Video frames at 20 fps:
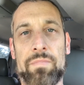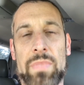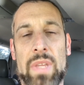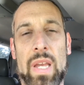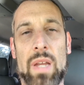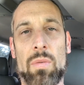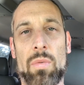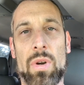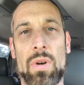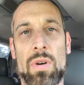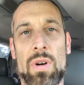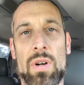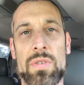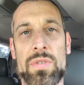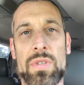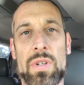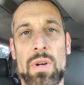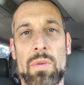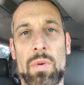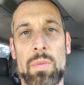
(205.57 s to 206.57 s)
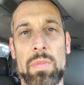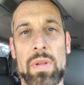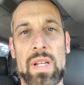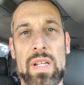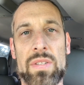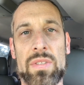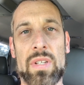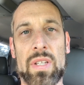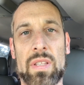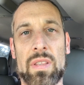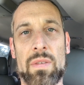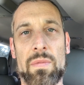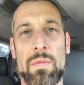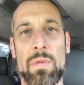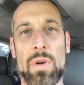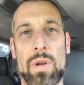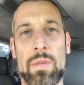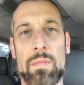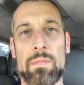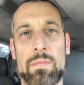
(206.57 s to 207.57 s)
and we were also replacing the
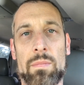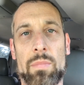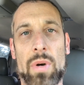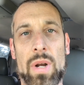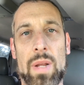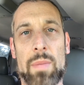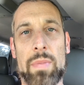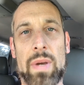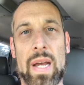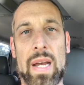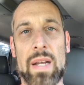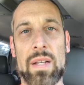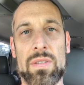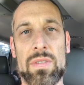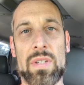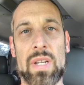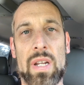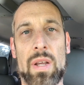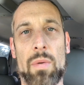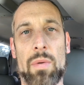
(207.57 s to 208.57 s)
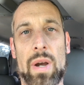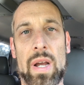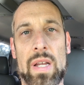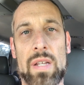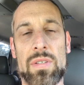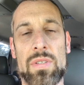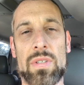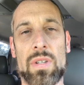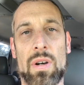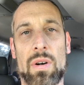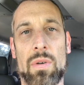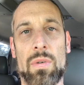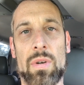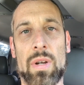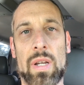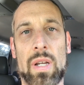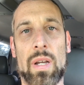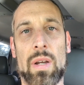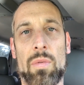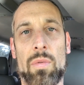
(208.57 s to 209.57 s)
front brake pads anyway, so
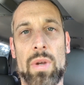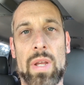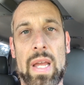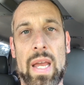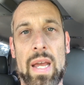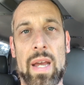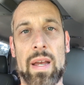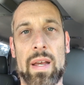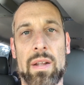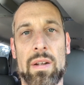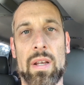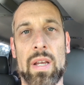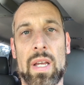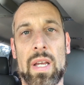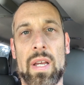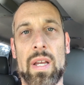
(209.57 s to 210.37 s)
we had